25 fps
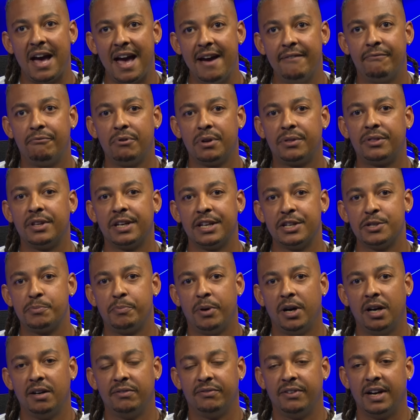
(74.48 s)
everything is
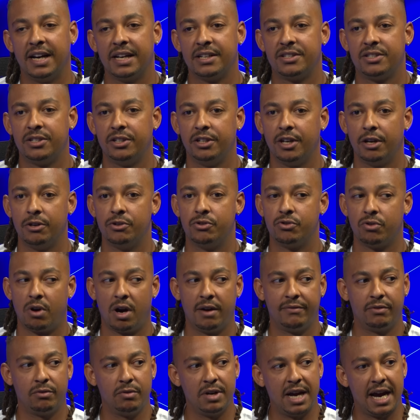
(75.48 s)
perfect,
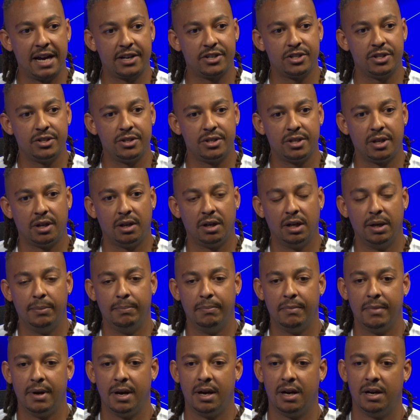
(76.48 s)
driver reaction
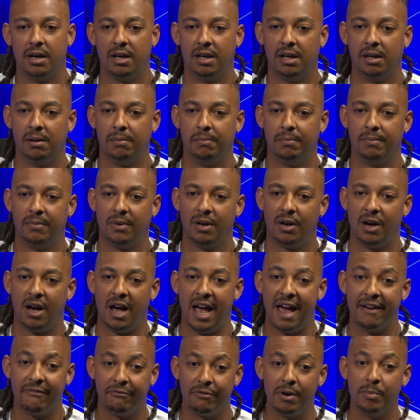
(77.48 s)
time,
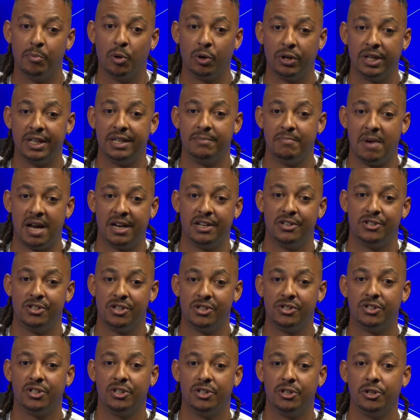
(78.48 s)
everybody
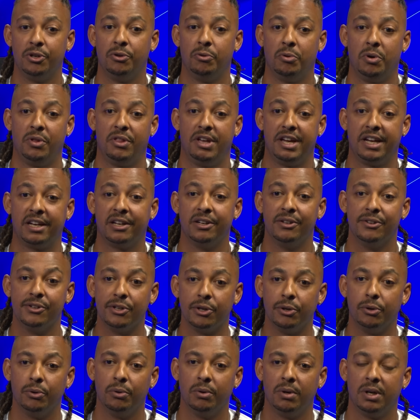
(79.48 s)
manages to do what they can
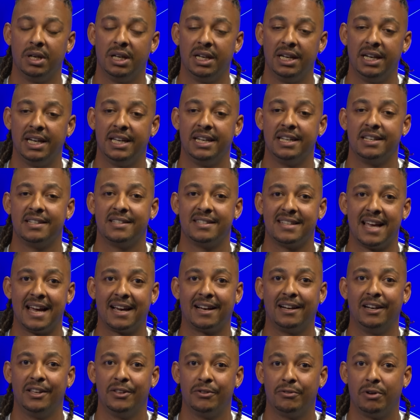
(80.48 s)
do in
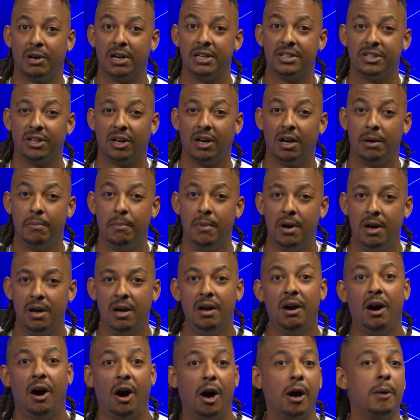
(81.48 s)
exactly the right time,
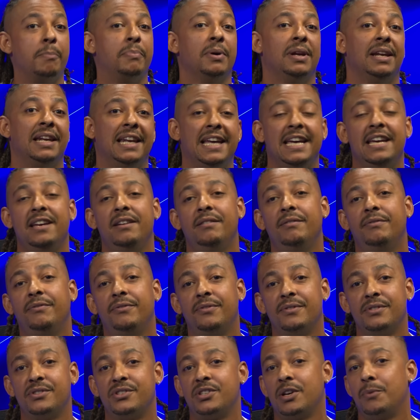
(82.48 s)
I
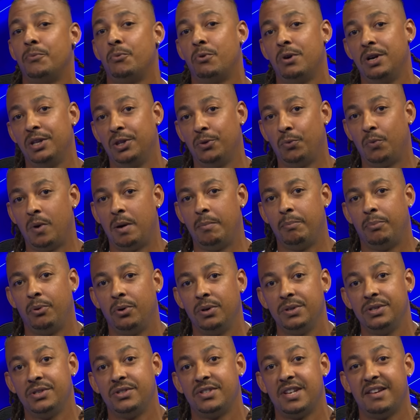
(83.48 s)
believe somewhere in the
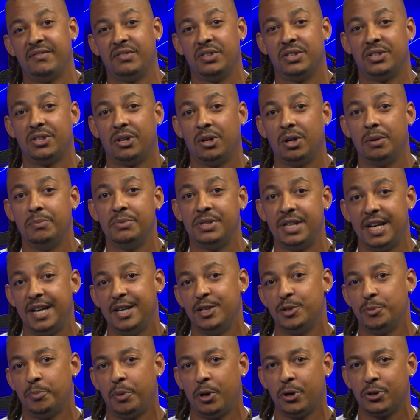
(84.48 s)
1.7 times
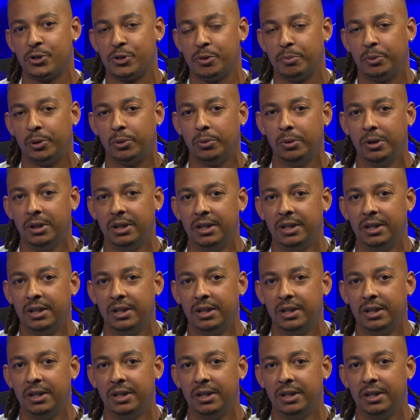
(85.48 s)
is possible.